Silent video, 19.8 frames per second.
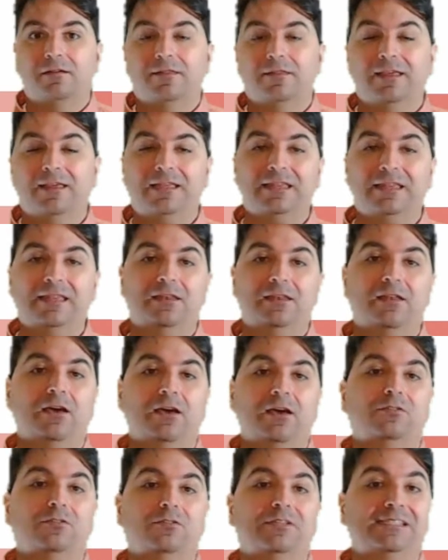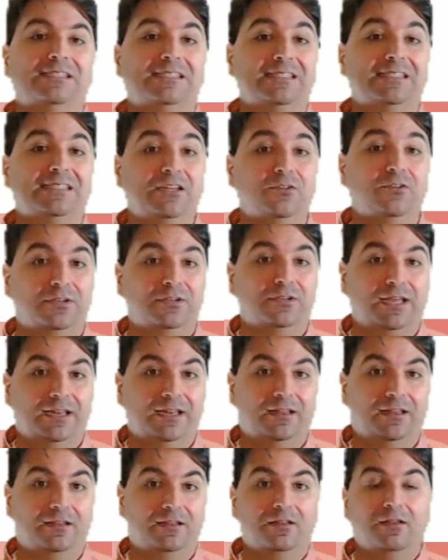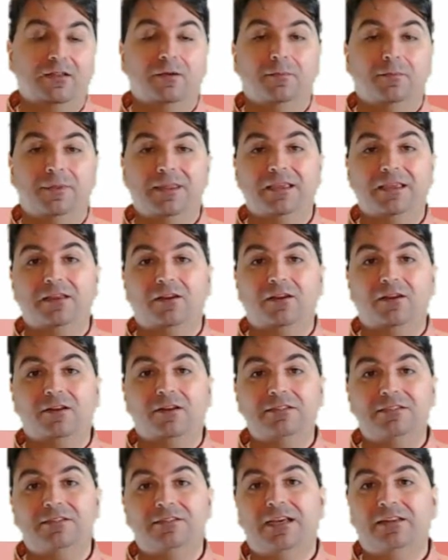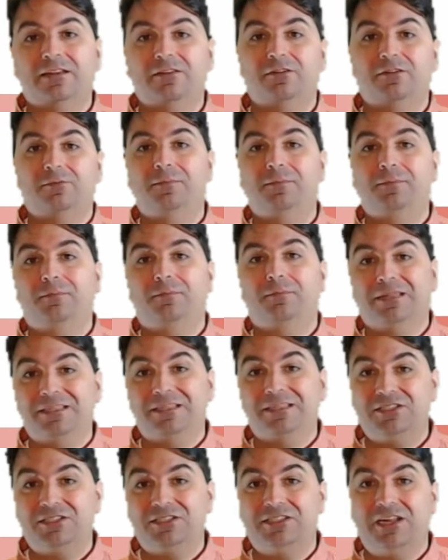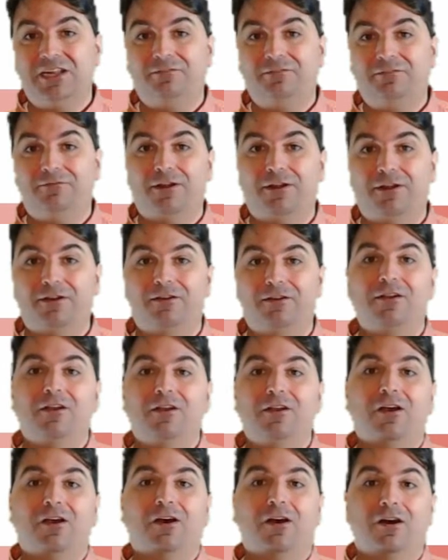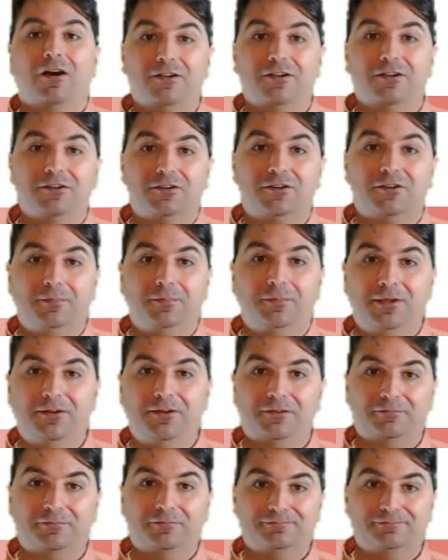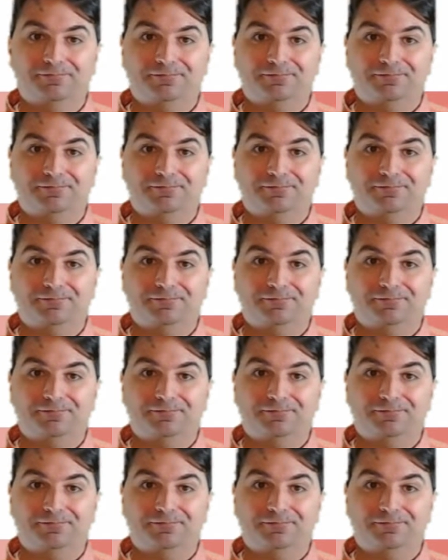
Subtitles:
They can then not only see your data, but they can also download malicious software on your computer.